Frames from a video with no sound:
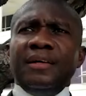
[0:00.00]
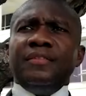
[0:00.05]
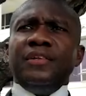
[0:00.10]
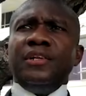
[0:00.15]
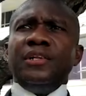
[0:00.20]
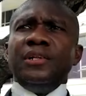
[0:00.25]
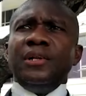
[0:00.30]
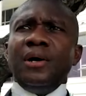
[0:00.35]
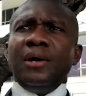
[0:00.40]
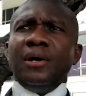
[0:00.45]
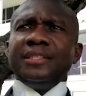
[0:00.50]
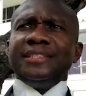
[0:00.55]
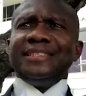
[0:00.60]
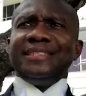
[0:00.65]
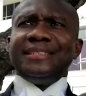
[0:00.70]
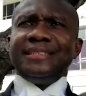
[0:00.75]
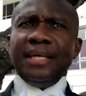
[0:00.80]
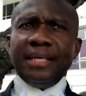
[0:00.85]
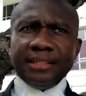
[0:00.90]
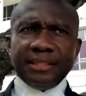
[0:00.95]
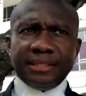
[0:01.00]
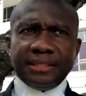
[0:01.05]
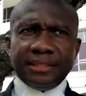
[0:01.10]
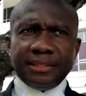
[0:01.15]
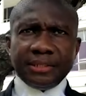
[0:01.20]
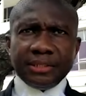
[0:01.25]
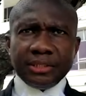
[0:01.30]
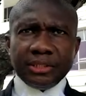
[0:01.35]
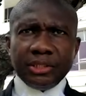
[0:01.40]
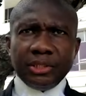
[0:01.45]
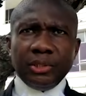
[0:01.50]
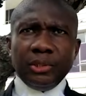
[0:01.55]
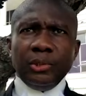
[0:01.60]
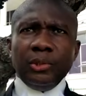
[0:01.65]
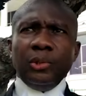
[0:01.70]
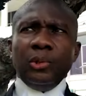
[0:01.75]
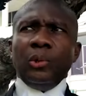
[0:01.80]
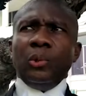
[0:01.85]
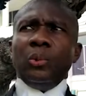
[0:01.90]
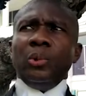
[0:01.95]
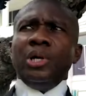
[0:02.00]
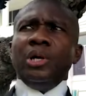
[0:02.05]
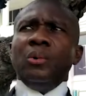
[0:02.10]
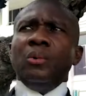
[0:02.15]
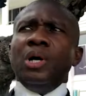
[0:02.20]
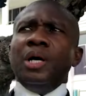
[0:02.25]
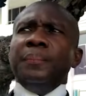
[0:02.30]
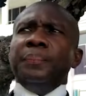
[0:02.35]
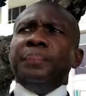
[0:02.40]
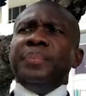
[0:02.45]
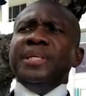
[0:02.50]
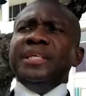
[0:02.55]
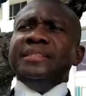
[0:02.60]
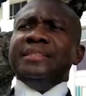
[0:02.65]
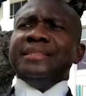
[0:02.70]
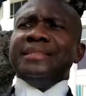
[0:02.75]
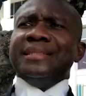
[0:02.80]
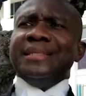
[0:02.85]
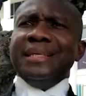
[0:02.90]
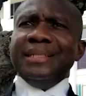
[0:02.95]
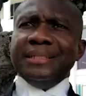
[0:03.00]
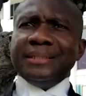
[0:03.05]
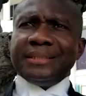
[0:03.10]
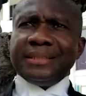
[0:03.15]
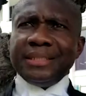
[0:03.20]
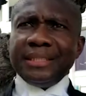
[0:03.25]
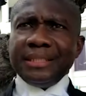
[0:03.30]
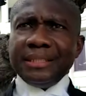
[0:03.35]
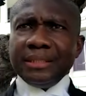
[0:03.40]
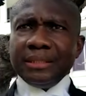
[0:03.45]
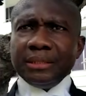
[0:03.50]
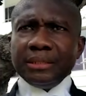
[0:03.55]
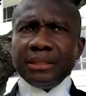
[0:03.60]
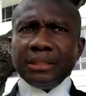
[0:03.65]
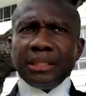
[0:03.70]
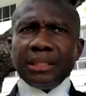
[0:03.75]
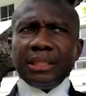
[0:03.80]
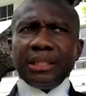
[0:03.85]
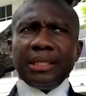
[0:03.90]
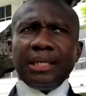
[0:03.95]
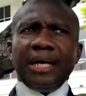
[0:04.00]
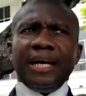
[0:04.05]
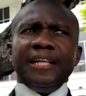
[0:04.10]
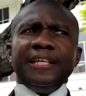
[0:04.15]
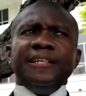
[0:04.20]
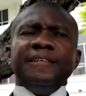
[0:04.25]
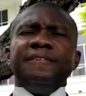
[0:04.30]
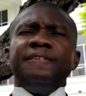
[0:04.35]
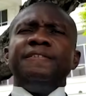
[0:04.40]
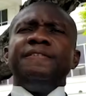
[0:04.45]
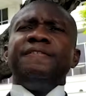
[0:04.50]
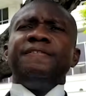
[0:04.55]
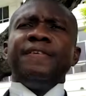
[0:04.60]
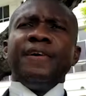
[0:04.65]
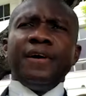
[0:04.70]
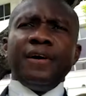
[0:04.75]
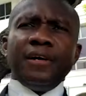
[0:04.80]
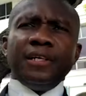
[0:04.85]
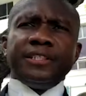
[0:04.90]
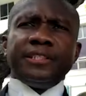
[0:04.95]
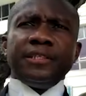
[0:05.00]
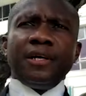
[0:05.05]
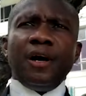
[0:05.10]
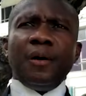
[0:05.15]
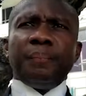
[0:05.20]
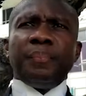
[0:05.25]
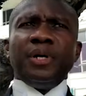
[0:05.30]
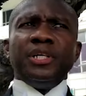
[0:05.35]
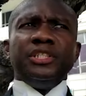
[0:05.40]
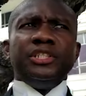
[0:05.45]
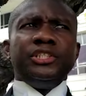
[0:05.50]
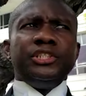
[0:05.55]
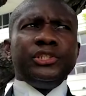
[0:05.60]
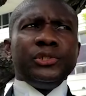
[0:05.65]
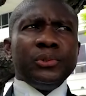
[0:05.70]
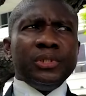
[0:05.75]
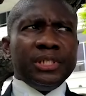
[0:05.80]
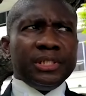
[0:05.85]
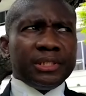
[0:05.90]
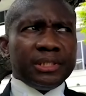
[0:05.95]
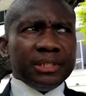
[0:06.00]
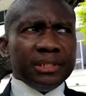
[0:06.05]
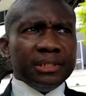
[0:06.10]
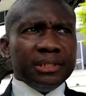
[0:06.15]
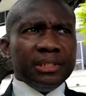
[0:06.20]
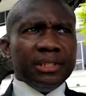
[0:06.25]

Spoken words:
The law says where one pleads guilty at the first opportunity,